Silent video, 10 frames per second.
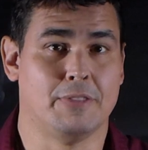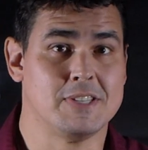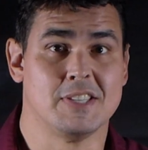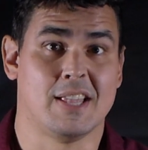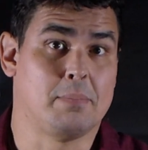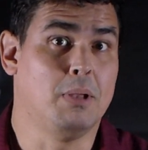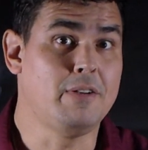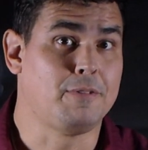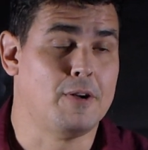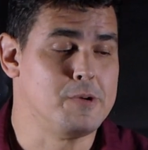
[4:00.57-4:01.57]
if this is like
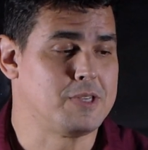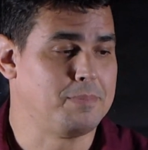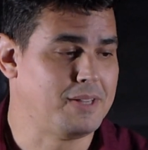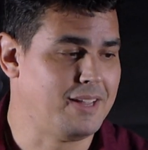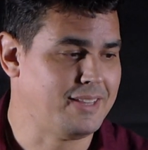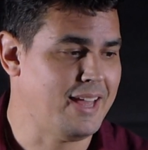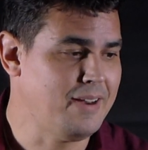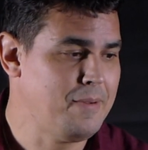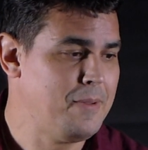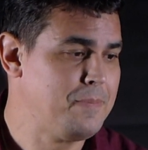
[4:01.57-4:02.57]
blood flow or something like
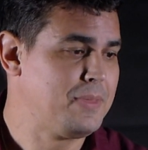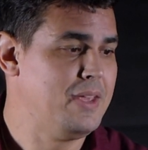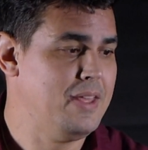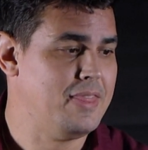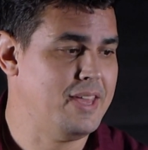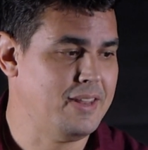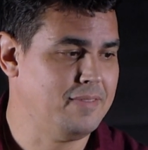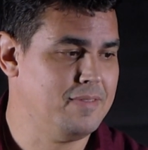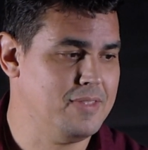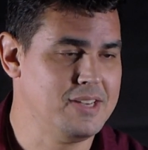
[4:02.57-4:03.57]
that,
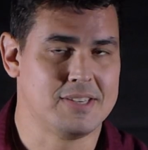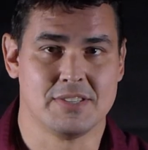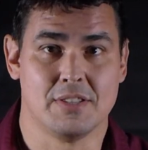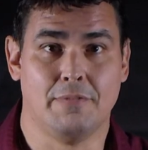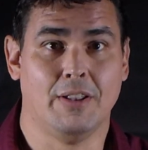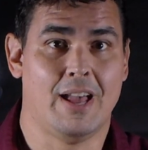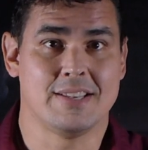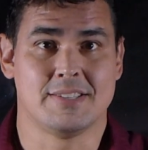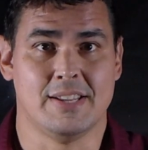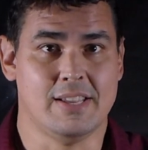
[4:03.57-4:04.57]
then this is the
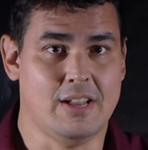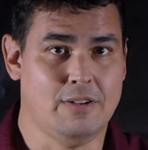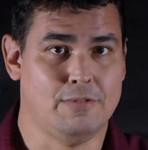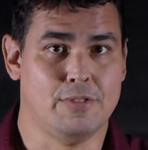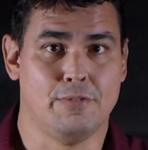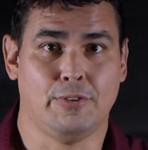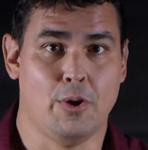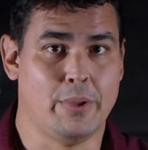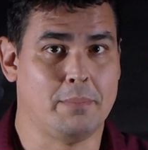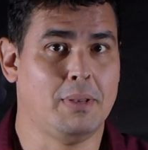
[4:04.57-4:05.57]
velocity of the
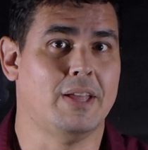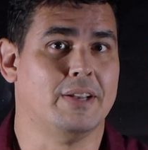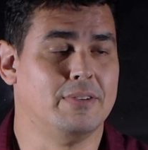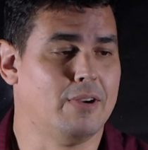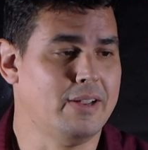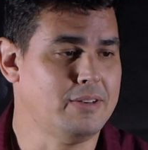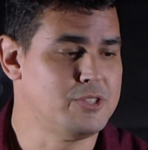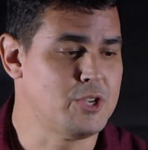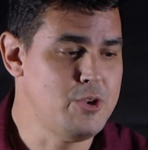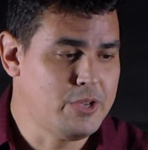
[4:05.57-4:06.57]
flowing blood, right?
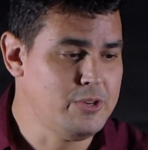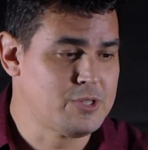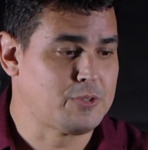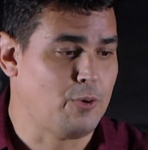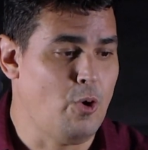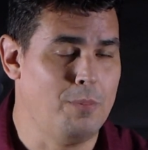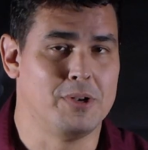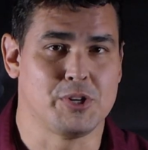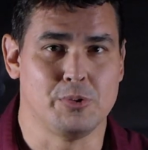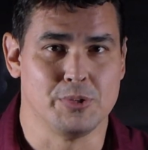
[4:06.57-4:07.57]
And so you can use this for a whole
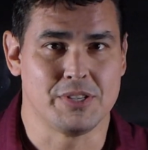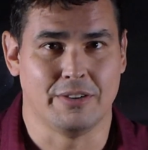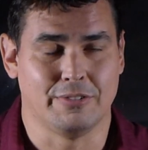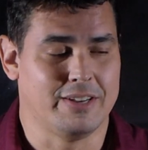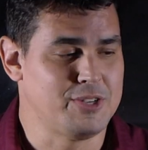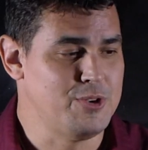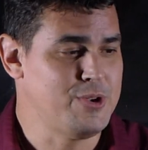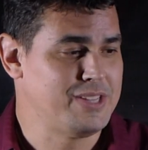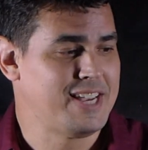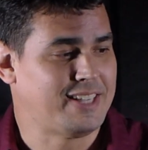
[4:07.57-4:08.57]
bunch of cool stuff, right? So
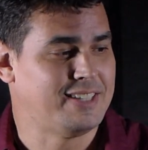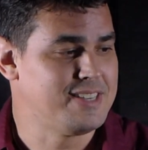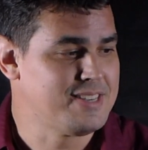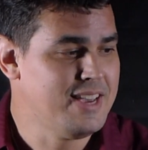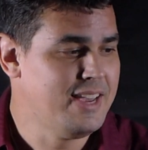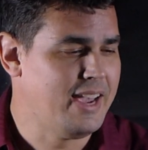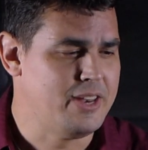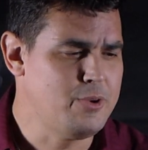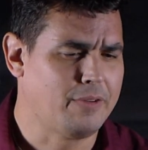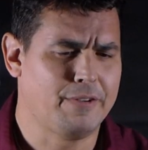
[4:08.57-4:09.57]
you can take this
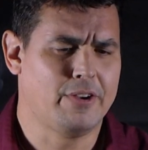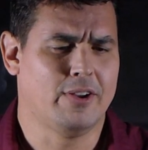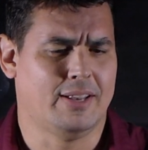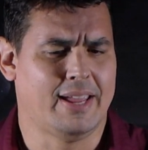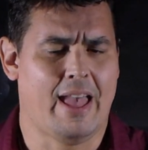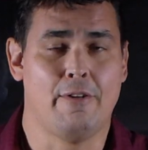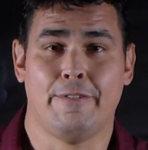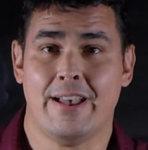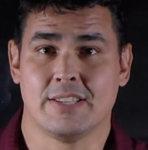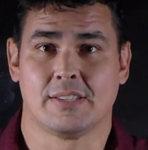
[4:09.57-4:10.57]
and you can figure out like how
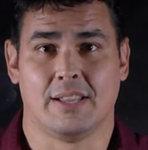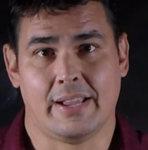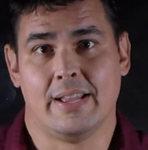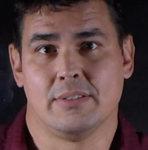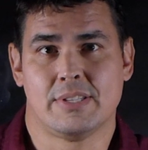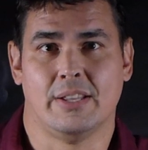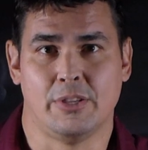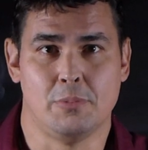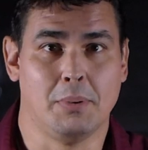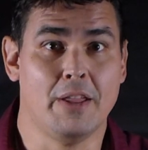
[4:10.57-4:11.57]
fast, like it's
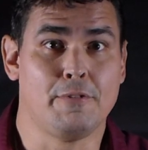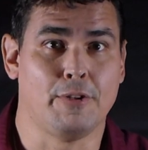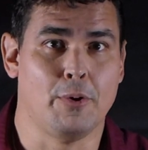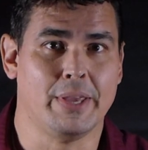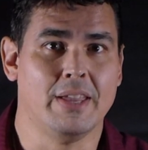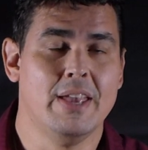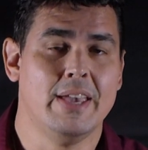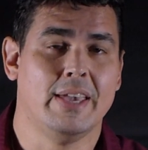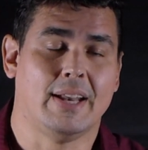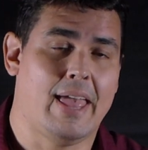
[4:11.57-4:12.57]
telling you, blood flowing
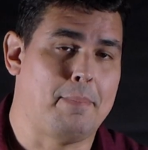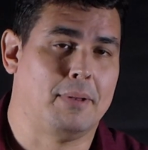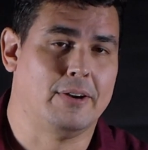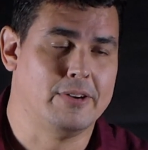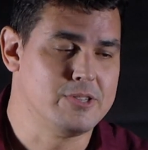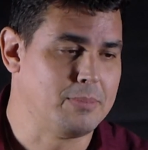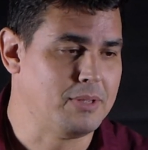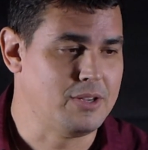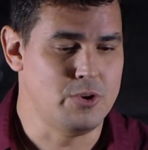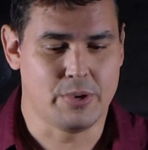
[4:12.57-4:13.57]
in a capillary or
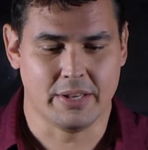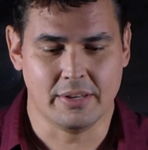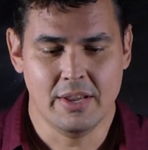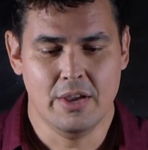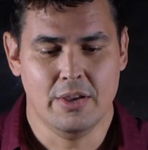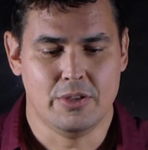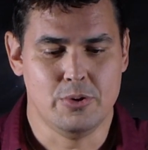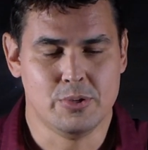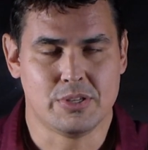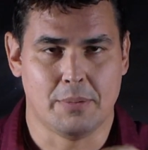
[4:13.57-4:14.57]
something. You can
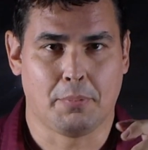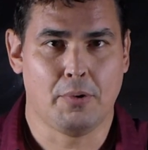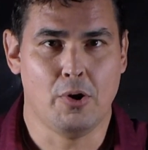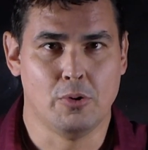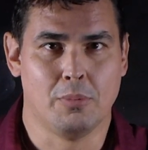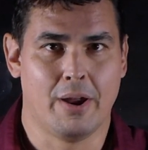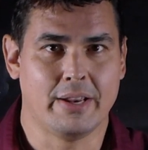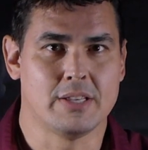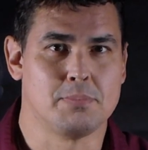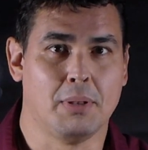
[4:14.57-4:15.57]
use a probe,
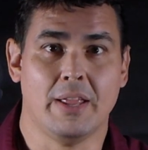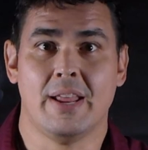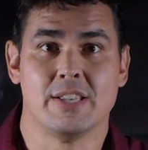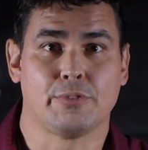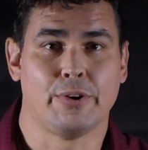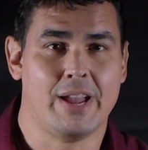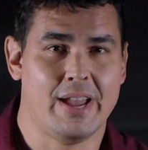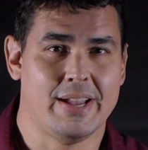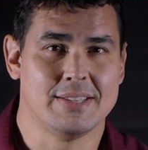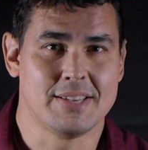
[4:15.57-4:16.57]
right? Because blood has free
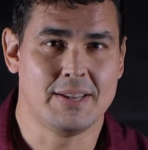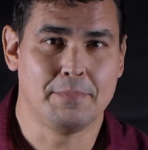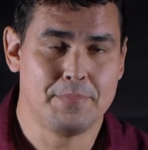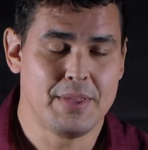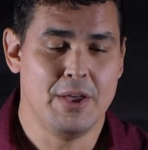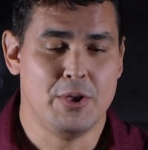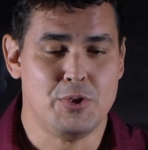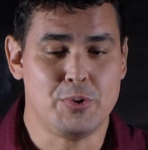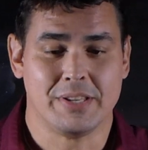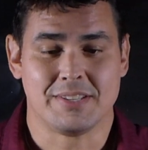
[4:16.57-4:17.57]
ions in it.
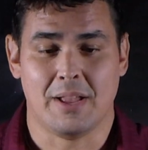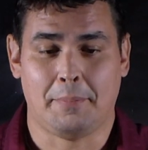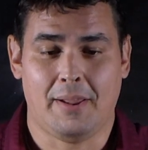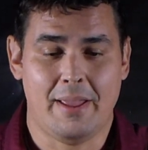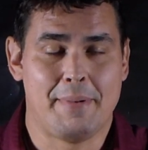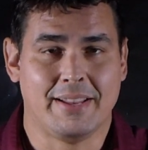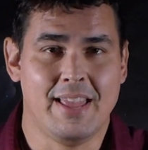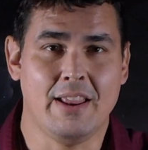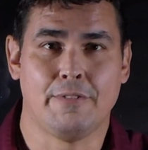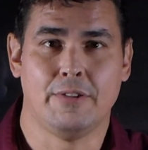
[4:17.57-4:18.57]
You can apply a
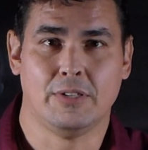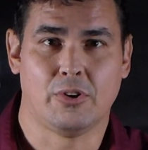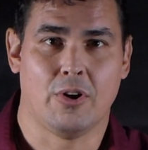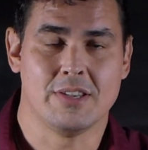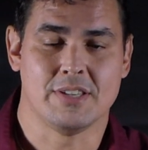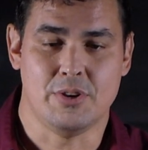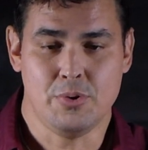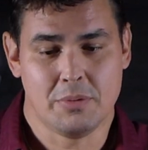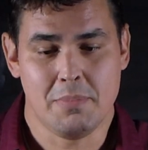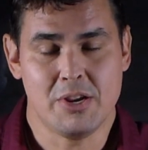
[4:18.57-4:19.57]
magnetic field across it. You
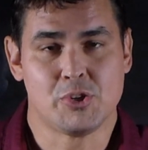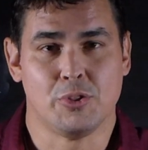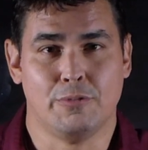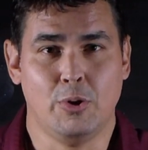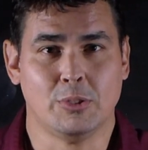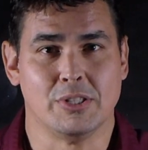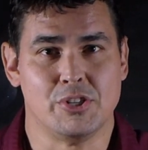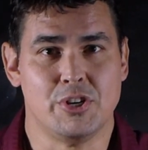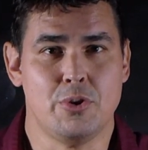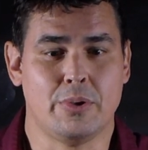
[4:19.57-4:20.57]
can measure the
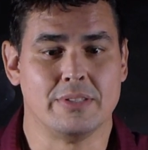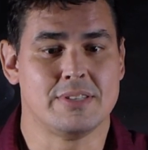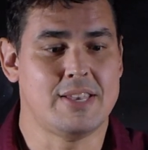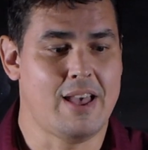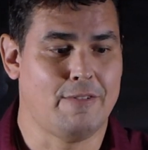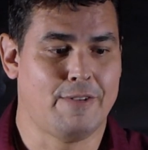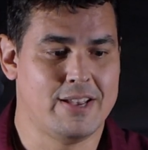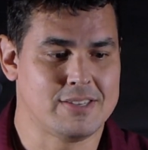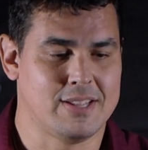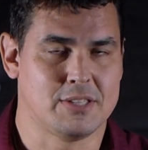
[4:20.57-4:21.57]
voltage and you can see how
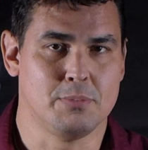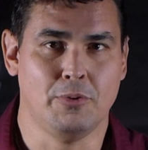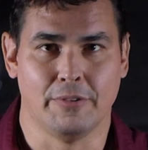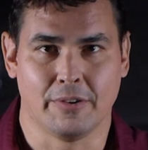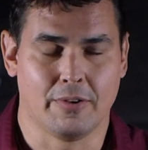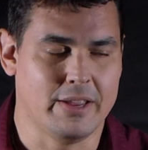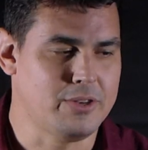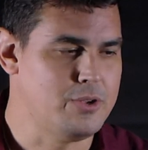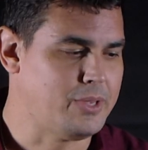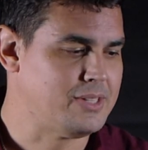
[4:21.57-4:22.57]
fast that's moving, right?
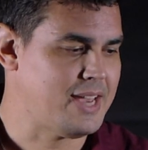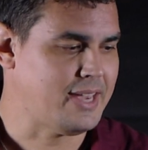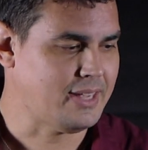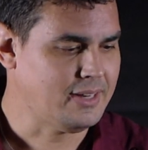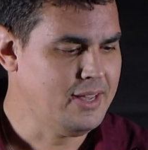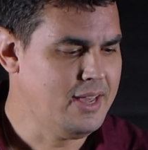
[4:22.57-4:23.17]
You can take it